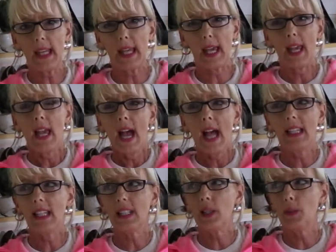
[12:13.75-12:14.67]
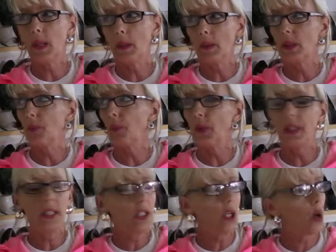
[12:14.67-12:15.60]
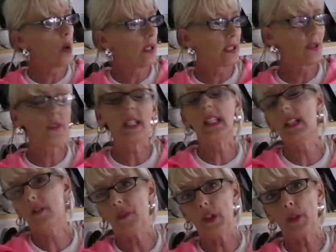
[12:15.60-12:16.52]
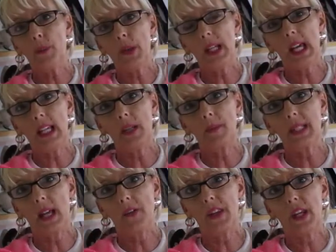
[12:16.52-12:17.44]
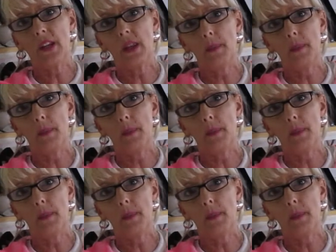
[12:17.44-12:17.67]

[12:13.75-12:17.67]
I, I like to be able to put, you know, it's neat if you can put items out there that